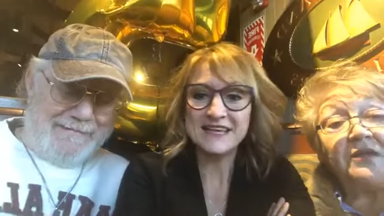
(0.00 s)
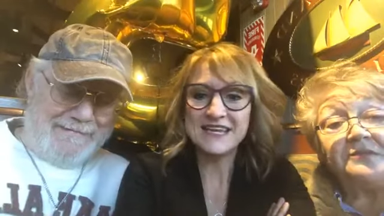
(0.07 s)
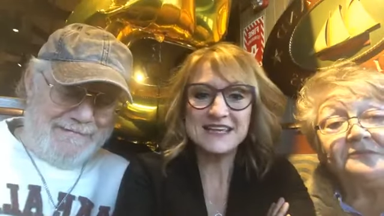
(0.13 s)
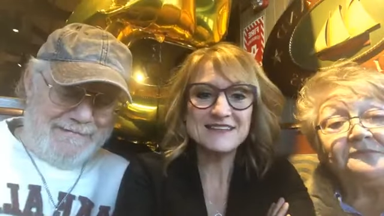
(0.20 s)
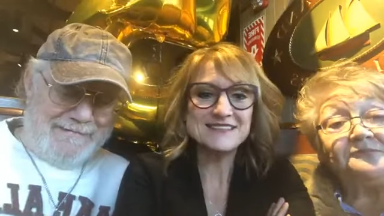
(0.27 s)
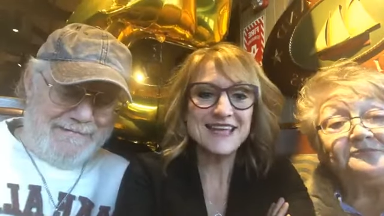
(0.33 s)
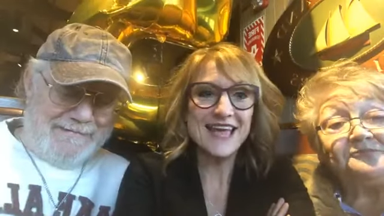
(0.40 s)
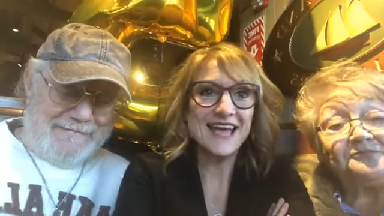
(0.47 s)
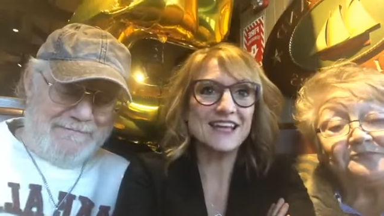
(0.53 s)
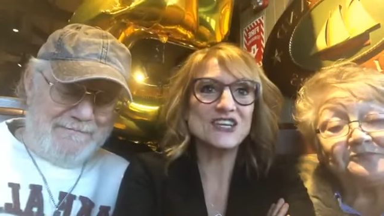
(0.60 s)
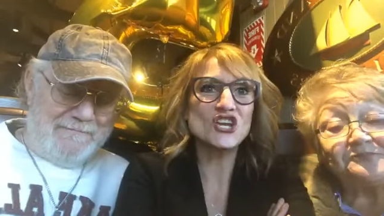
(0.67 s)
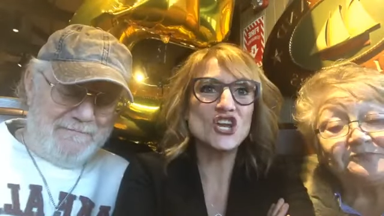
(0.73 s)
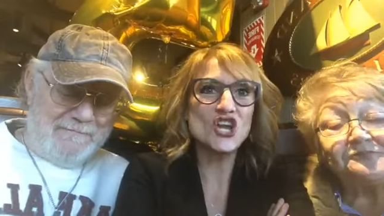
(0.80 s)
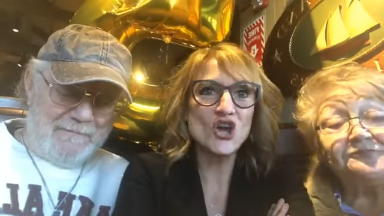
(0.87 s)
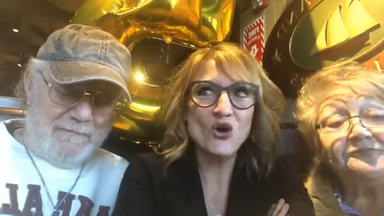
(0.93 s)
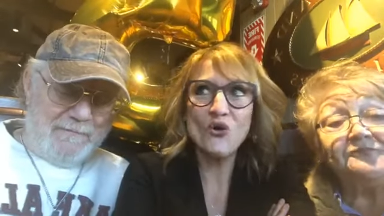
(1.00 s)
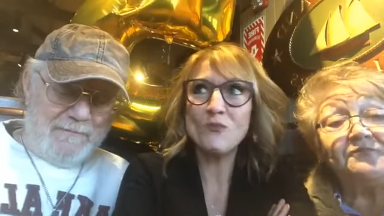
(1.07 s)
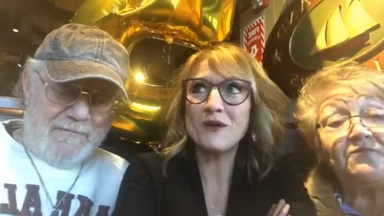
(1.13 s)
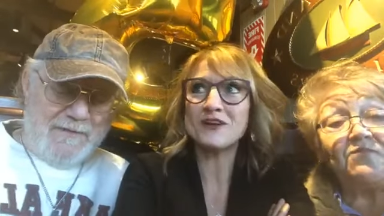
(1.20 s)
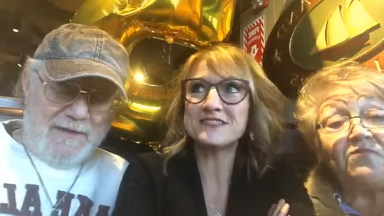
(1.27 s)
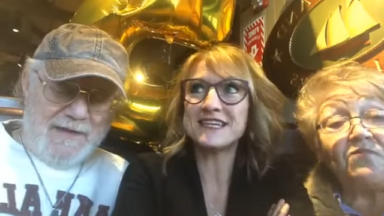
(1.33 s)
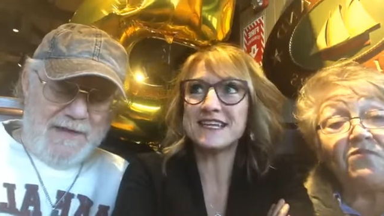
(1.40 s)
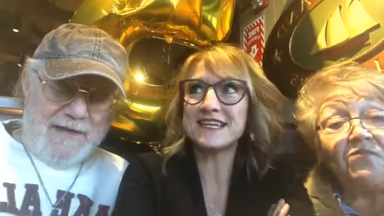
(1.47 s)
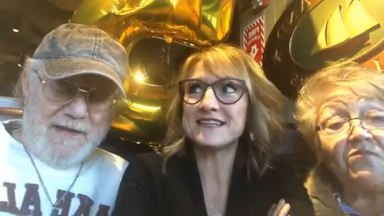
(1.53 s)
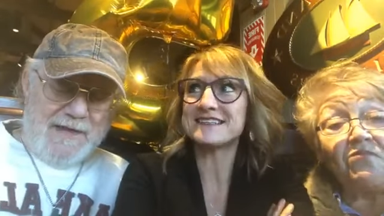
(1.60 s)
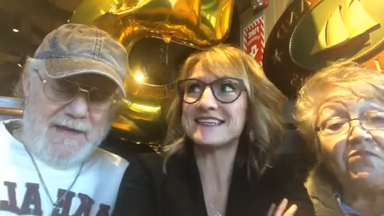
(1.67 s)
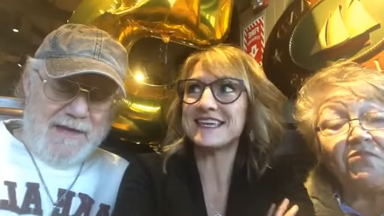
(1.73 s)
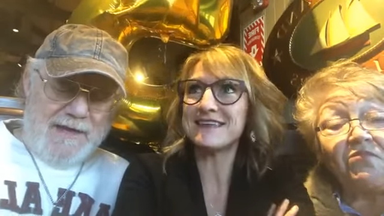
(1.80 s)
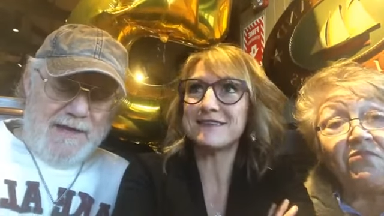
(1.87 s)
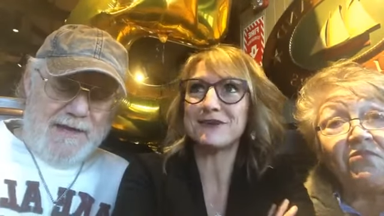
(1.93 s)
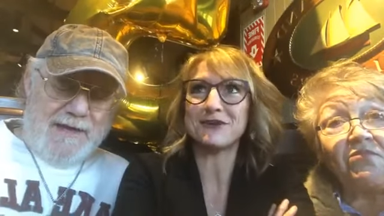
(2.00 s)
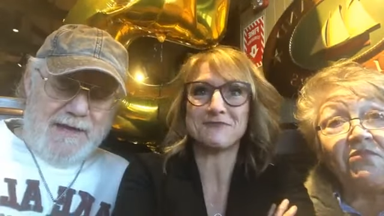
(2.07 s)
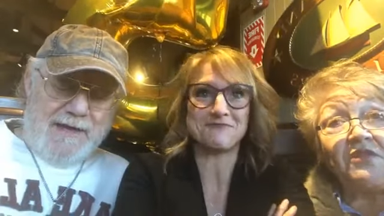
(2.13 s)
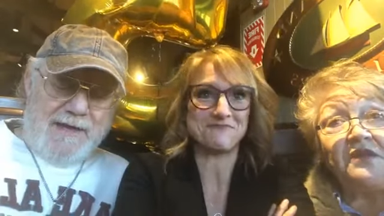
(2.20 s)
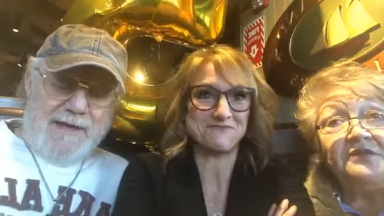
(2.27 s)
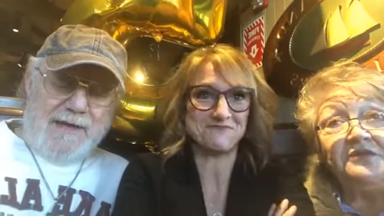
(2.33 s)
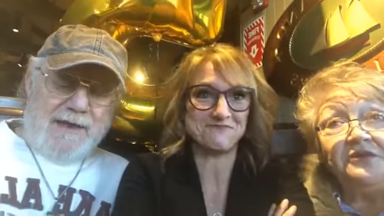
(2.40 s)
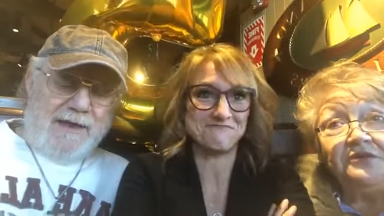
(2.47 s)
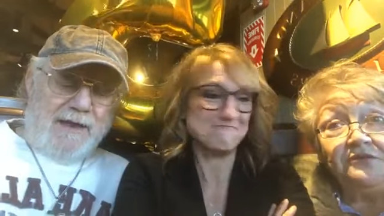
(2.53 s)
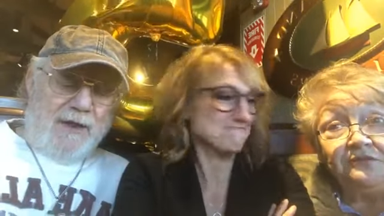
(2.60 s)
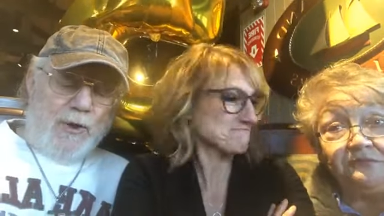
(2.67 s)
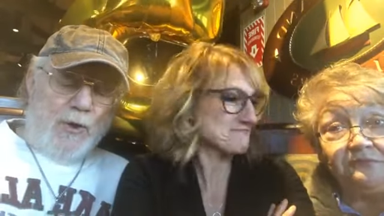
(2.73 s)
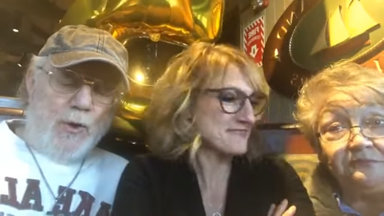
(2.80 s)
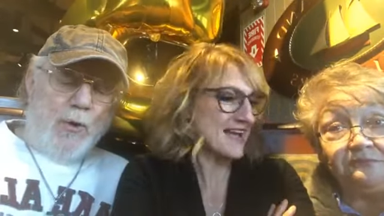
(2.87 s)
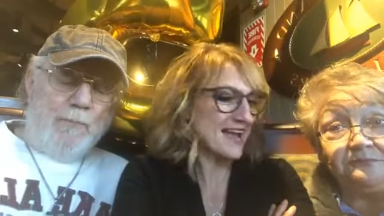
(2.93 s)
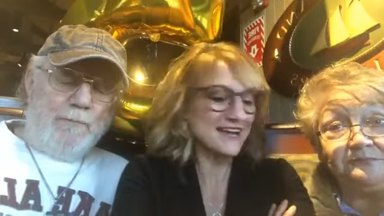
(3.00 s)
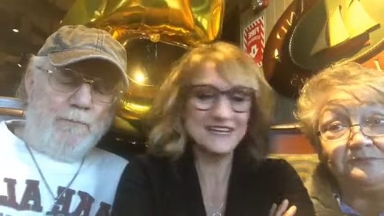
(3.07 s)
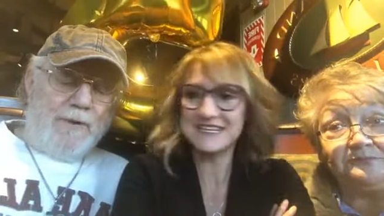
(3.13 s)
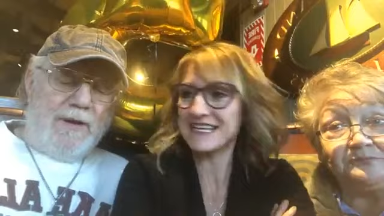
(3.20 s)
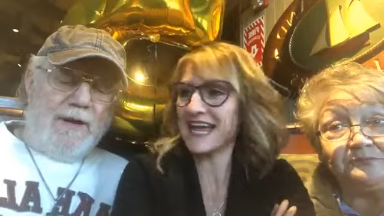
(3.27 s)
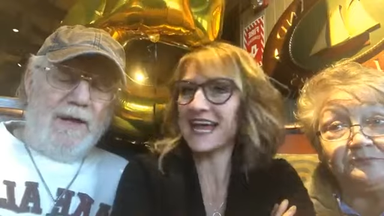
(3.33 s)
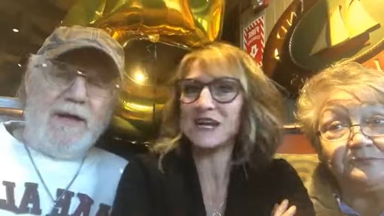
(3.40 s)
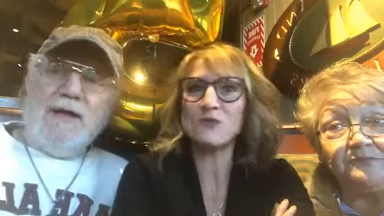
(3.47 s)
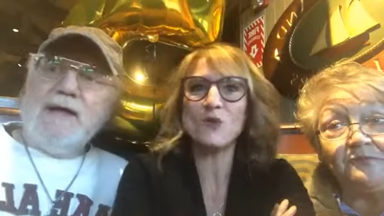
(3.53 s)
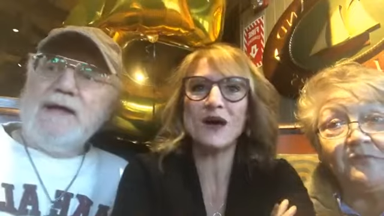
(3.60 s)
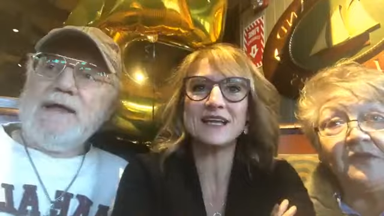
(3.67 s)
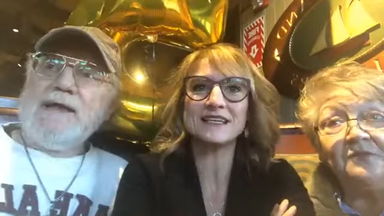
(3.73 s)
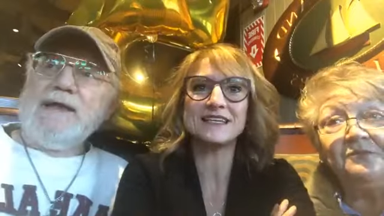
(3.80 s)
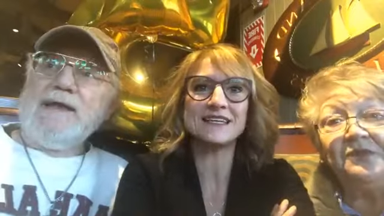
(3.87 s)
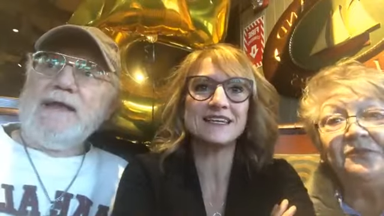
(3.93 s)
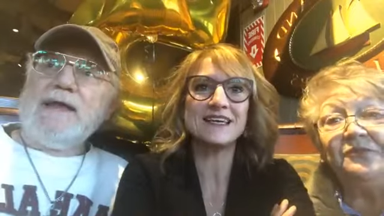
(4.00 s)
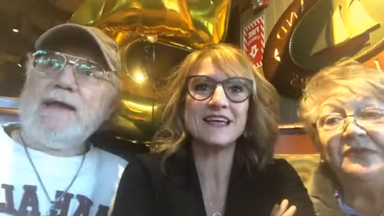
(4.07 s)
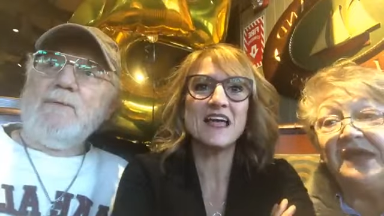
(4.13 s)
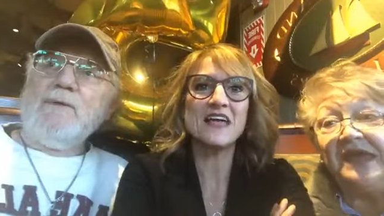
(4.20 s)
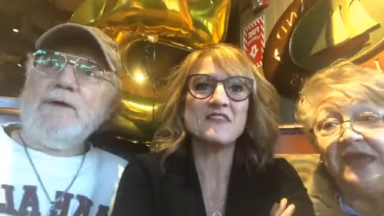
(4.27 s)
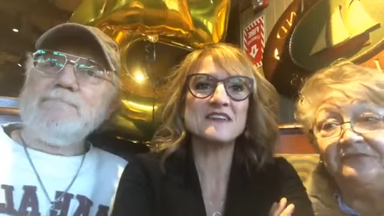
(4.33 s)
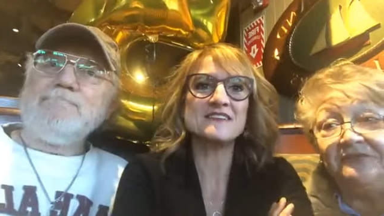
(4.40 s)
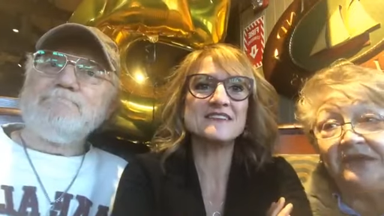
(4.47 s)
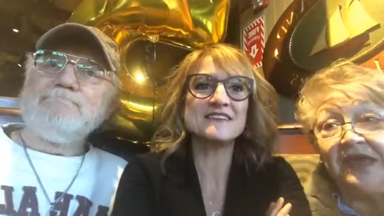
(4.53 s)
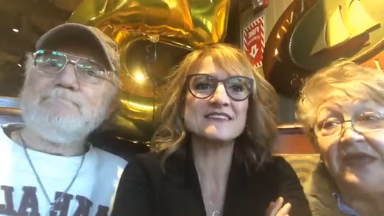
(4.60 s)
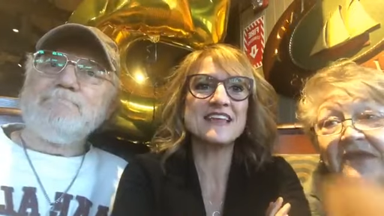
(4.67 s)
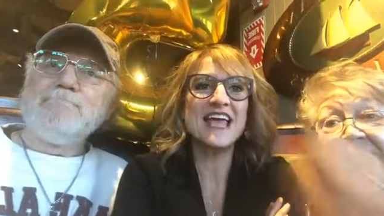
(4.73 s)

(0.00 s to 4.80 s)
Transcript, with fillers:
Speaker 1: and he has had no martinis either. No. Nope. Not, not a one. But not we have this to is